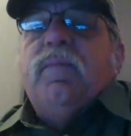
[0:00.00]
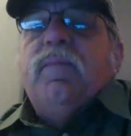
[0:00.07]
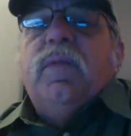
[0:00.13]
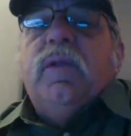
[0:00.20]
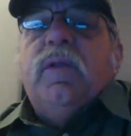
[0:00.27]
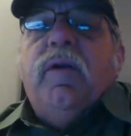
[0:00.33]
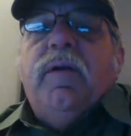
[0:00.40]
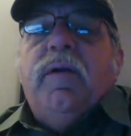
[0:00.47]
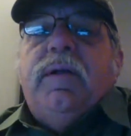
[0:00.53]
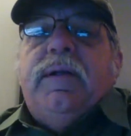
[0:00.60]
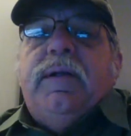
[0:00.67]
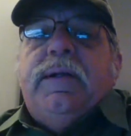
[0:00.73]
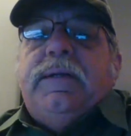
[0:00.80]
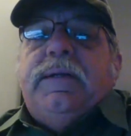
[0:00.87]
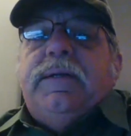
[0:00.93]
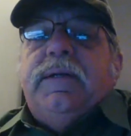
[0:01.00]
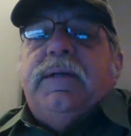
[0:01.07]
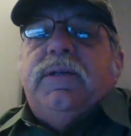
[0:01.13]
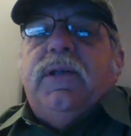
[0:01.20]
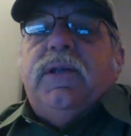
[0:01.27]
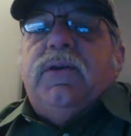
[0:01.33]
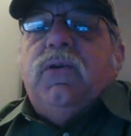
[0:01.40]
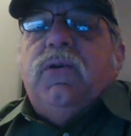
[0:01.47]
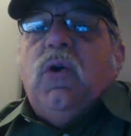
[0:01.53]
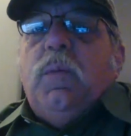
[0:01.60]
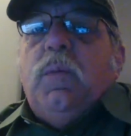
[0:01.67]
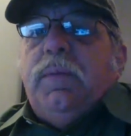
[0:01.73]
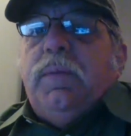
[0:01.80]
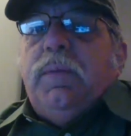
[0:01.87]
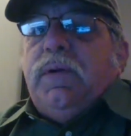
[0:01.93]
I guess I could open up another.
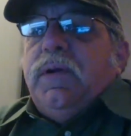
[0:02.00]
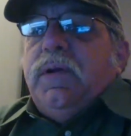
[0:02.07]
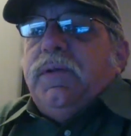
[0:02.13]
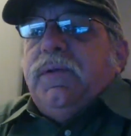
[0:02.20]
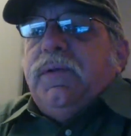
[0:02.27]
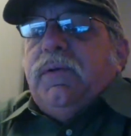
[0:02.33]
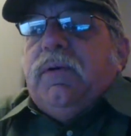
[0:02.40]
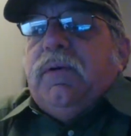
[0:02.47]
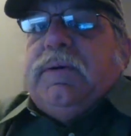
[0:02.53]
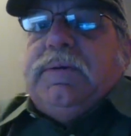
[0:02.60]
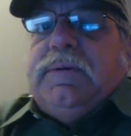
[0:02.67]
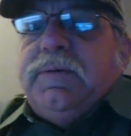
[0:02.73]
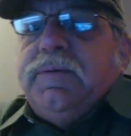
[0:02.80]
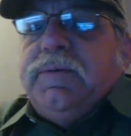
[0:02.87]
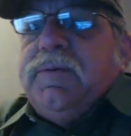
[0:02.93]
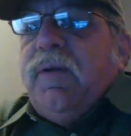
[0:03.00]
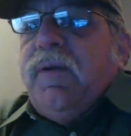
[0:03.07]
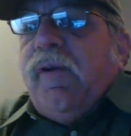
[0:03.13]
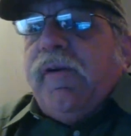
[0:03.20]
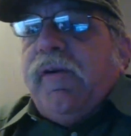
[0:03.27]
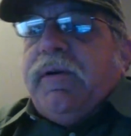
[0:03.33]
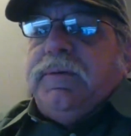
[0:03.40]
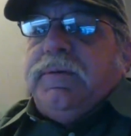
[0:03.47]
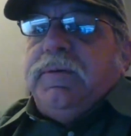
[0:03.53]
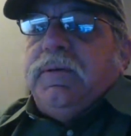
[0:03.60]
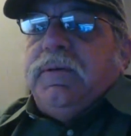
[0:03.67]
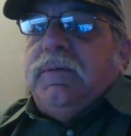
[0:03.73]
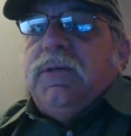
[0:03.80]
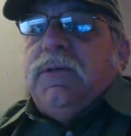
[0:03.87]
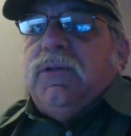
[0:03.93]
Let me try that.
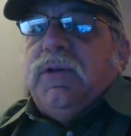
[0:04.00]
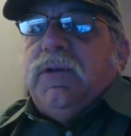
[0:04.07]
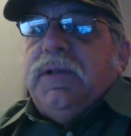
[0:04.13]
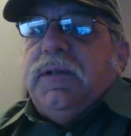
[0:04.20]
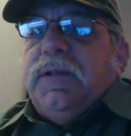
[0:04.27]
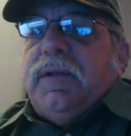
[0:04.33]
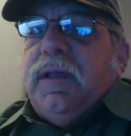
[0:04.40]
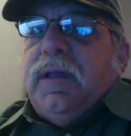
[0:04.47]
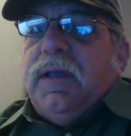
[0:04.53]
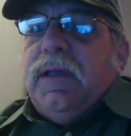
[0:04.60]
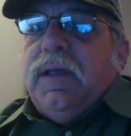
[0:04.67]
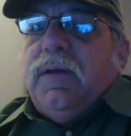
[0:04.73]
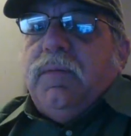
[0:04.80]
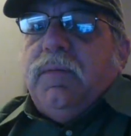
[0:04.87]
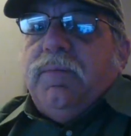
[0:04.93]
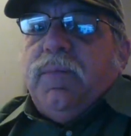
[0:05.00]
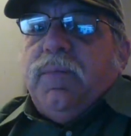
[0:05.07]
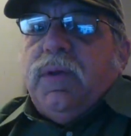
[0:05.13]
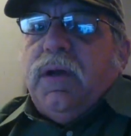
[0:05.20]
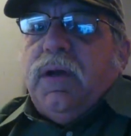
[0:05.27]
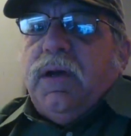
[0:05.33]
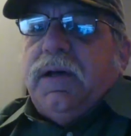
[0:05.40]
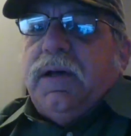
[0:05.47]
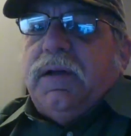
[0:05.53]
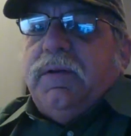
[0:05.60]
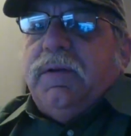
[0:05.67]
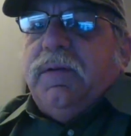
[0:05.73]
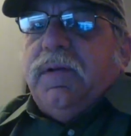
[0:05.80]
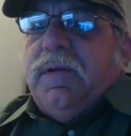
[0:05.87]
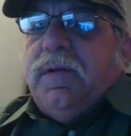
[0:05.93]
Hey, Beyond, how's it going?